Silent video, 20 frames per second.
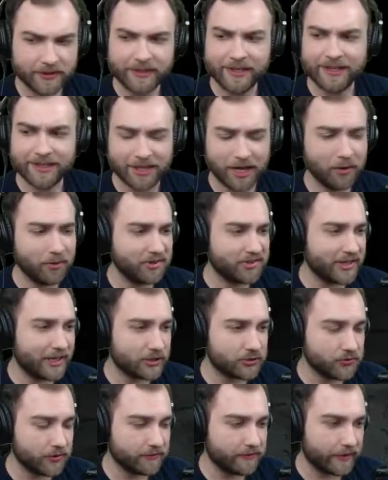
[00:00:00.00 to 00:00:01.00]
That was
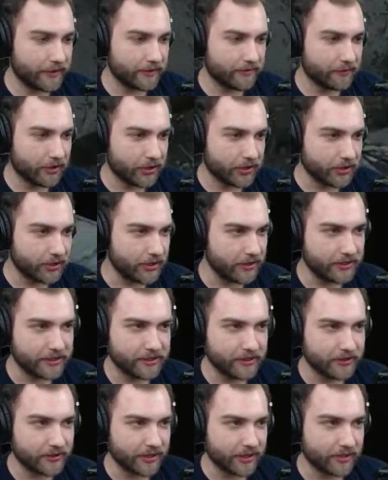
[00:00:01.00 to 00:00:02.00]
actually very good.
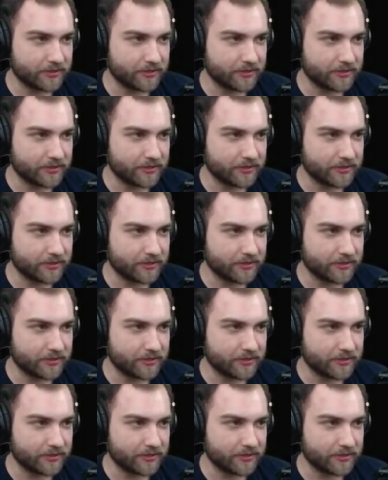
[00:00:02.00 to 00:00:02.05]
Okay.